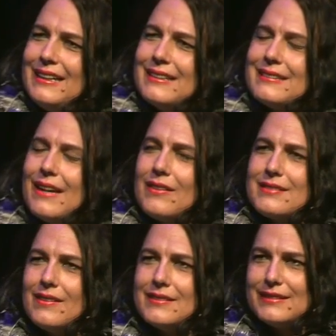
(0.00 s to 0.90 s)
So I
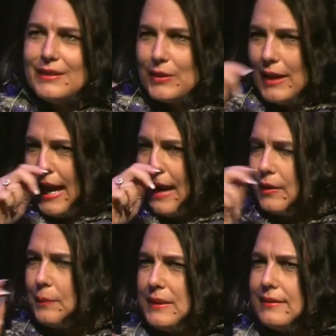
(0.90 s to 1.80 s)
started to look at how
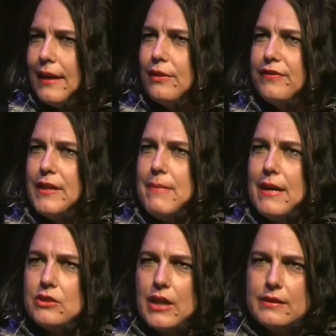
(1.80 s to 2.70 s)
can we tackle
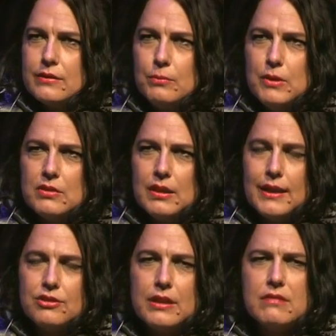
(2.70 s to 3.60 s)
female genital
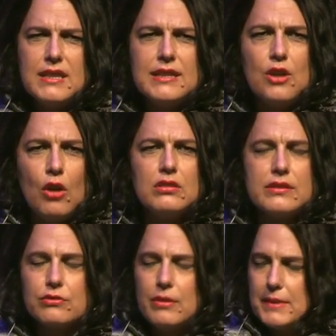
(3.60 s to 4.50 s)
mutilation in a really
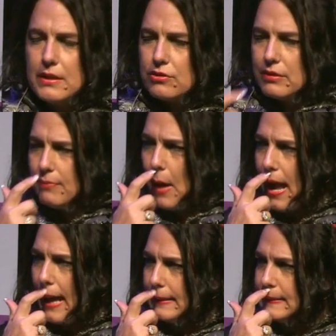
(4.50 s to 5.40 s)
non-discriminatory
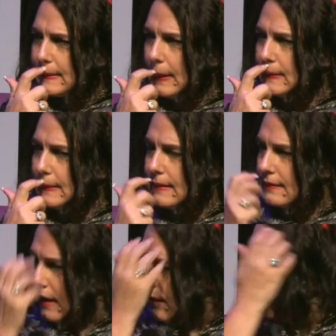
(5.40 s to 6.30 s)
way. And you start to
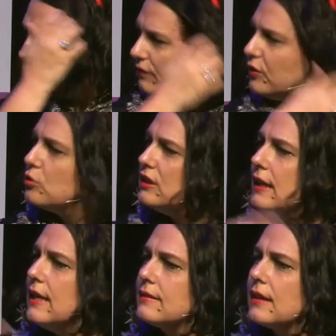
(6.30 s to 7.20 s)
discover that 40
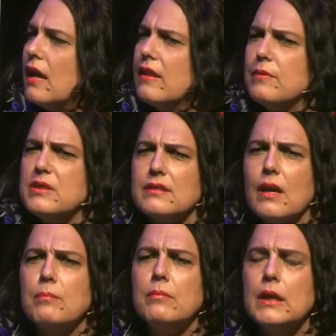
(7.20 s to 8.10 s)
years ago there was
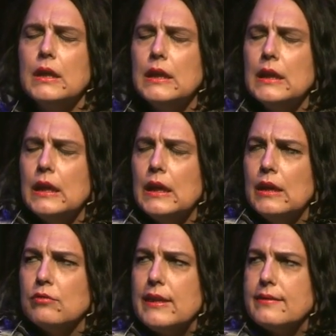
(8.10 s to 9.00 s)
some
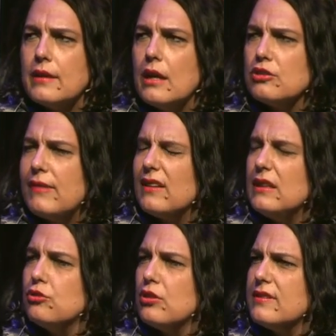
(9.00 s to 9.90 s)
research around
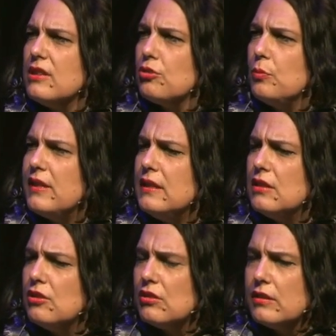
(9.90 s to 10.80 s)
intercision with
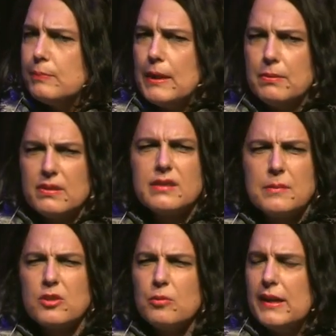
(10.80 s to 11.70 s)
Indigenous people that
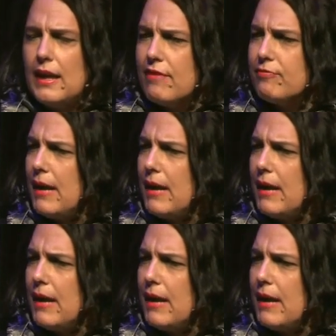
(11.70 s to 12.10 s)
seems to have been left